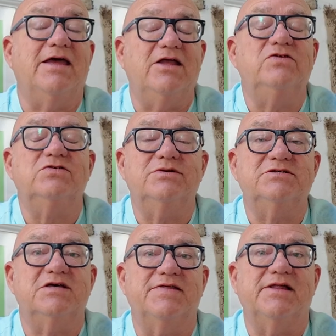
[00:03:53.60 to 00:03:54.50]
into a
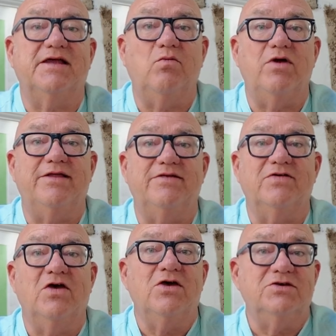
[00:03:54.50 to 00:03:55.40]
southerly wind.
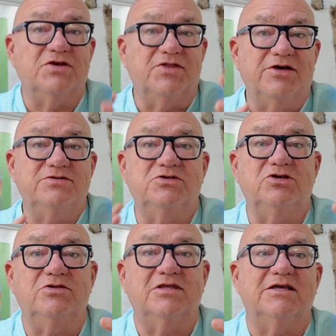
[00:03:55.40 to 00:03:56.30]
So those
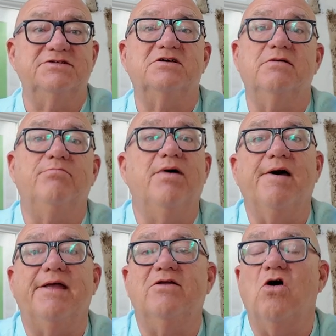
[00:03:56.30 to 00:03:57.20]
two things
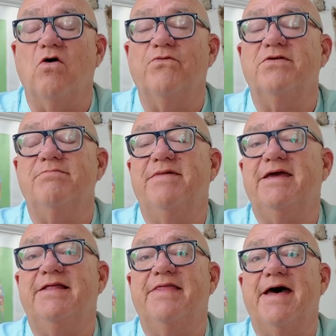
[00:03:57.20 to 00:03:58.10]
combined often
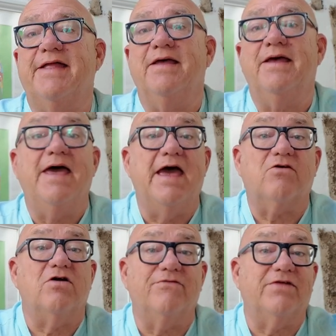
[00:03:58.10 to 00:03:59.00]
mean that
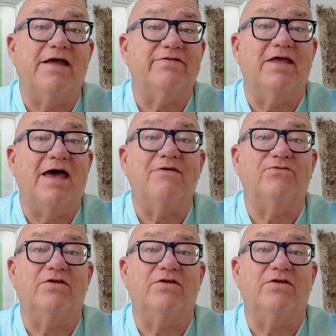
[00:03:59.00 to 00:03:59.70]
aircraft have to